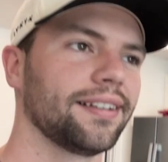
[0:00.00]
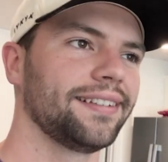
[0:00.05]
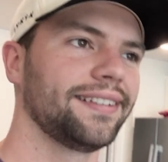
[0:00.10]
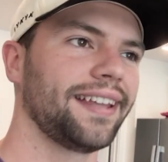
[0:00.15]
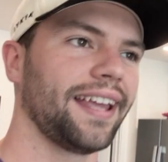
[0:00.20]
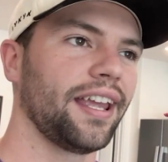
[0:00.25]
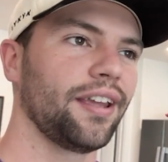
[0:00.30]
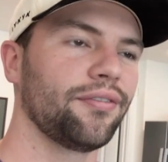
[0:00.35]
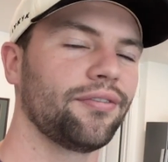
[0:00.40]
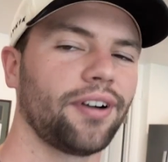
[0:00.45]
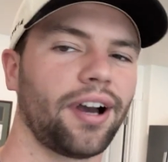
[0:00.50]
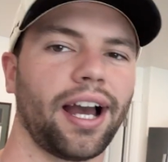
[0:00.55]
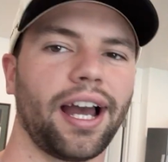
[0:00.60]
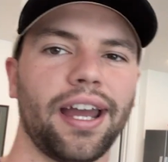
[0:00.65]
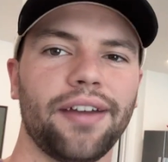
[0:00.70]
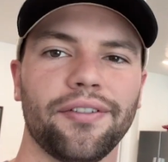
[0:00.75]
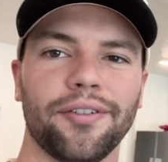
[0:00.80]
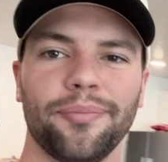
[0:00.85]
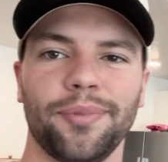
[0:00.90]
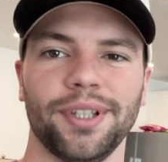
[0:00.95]
Day
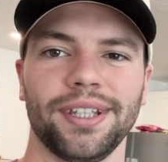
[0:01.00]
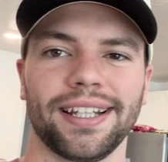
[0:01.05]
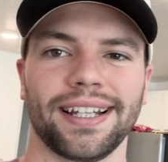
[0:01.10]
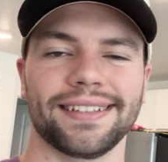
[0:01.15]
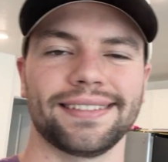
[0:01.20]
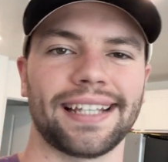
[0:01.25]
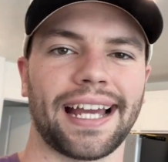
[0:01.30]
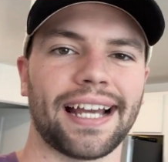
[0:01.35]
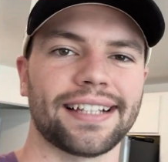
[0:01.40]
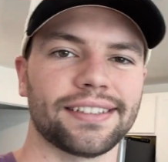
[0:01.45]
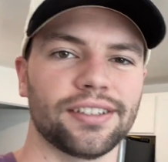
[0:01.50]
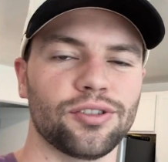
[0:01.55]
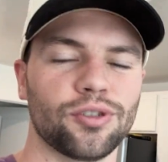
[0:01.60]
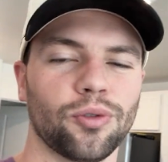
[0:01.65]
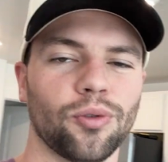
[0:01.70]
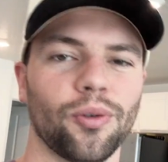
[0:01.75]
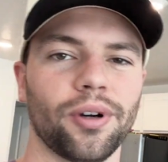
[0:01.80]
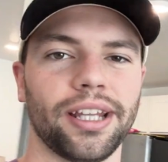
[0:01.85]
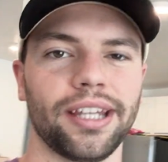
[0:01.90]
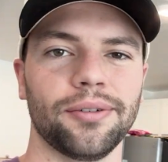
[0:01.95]
5 of building a SaaS in
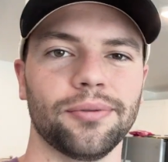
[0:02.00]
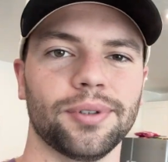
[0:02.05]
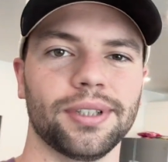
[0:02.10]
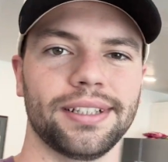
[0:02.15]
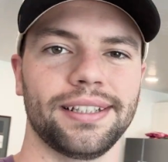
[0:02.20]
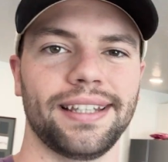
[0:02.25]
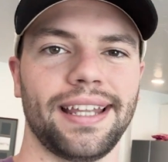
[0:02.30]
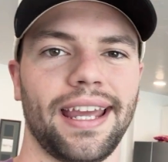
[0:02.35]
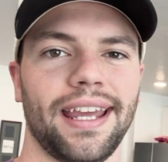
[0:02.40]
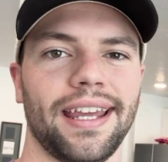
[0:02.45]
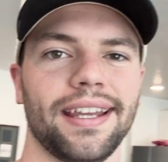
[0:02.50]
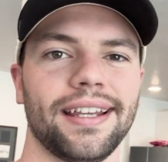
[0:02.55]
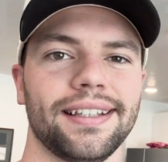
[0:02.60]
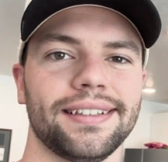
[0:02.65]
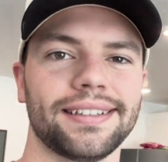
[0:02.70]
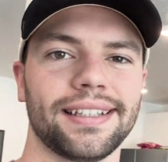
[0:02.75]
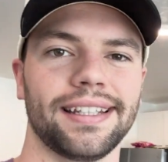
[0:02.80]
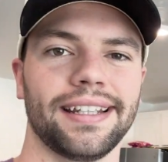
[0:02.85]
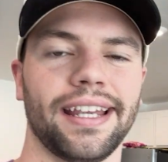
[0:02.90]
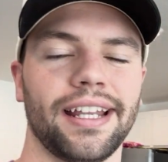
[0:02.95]
21
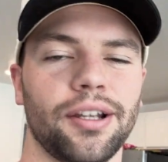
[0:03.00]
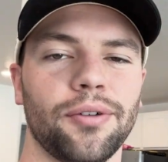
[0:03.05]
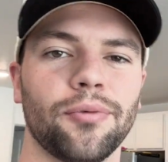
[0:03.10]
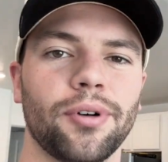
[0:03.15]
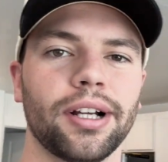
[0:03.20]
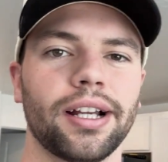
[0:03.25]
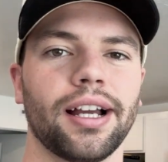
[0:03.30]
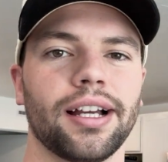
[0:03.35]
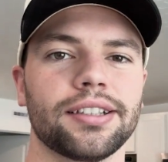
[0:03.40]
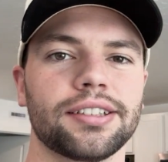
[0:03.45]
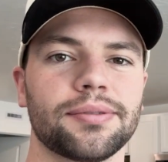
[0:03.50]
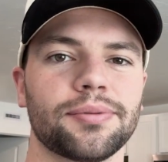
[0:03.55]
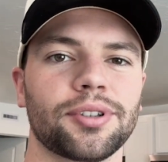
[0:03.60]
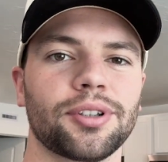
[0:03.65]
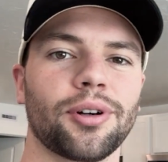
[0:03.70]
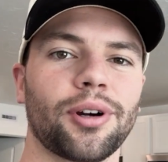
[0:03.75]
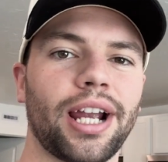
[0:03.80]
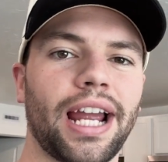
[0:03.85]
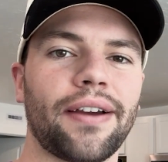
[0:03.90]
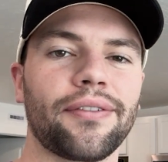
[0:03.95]
days and getting 1
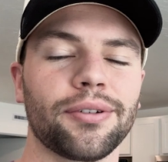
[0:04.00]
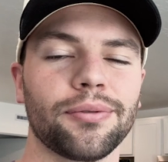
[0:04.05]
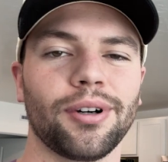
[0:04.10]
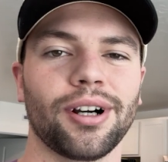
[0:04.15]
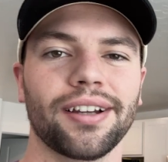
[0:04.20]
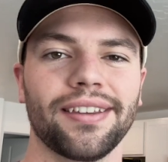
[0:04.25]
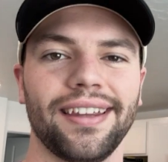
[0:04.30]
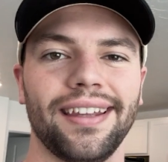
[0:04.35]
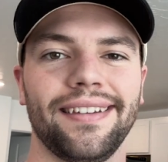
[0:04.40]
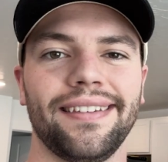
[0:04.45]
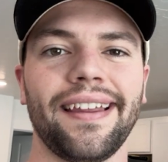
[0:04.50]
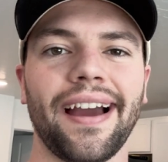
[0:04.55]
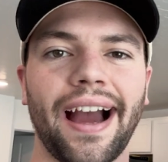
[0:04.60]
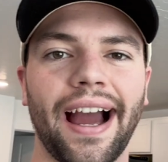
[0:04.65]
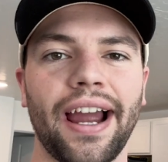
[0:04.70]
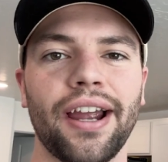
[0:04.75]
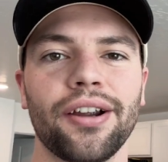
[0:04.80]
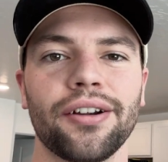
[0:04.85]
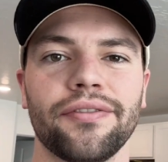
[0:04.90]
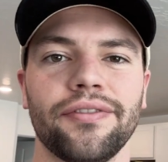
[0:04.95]
customer, or I have to walk the
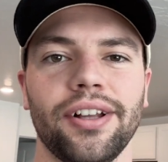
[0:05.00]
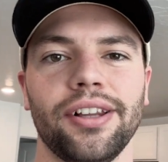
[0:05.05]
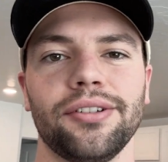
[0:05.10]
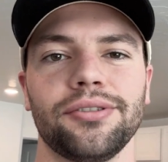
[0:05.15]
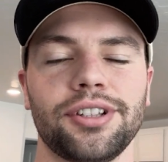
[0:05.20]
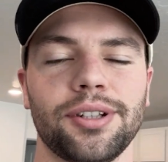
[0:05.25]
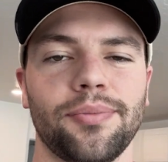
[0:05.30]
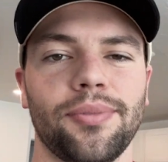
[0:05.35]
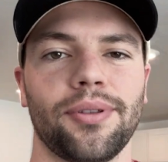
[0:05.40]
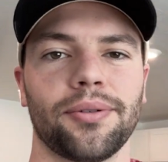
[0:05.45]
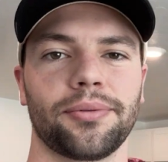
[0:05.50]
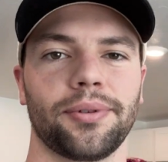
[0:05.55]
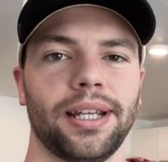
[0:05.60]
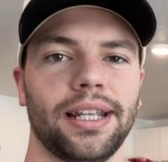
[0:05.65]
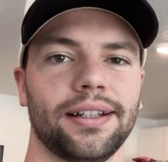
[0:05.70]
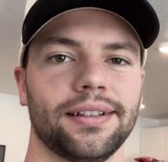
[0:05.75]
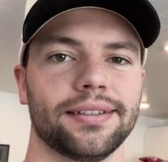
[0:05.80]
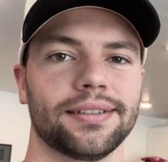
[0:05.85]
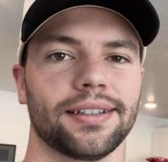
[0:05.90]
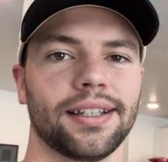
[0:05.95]
entire Fellowship of the
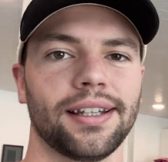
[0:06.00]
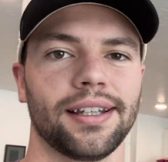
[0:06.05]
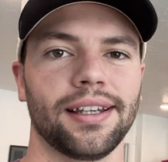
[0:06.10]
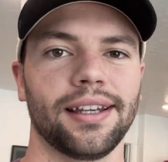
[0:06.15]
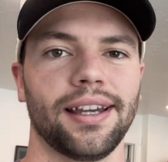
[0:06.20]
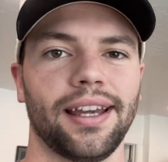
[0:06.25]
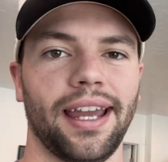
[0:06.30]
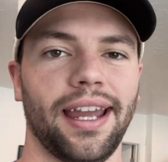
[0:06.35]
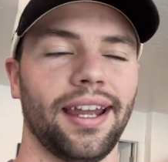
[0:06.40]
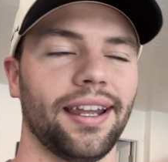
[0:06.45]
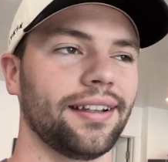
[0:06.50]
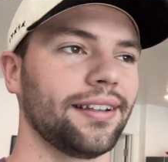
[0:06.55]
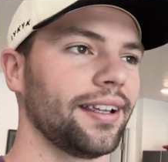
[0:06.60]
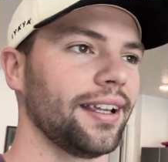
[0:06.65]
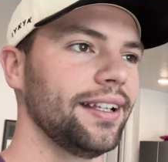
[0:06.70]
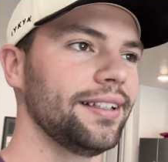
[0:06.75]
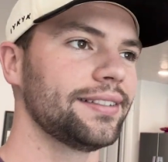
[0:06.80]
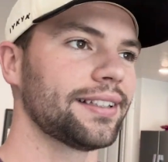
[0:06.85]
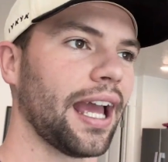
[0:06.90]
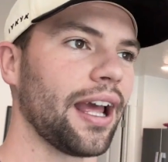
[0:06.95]
Rings. And
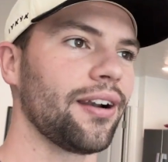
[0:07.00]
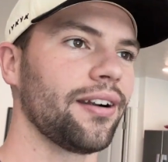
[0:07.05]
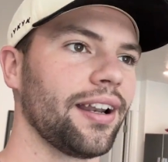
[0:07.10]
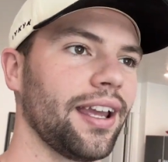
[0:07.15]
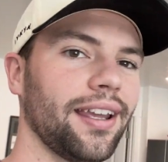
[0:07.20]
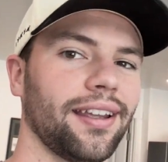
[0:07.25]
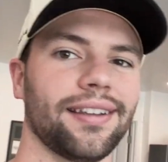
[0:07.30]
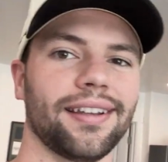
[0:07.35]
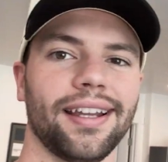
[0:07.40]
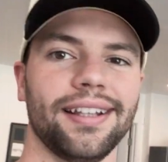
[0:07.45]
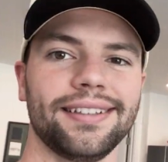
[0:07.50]
it's Saturday.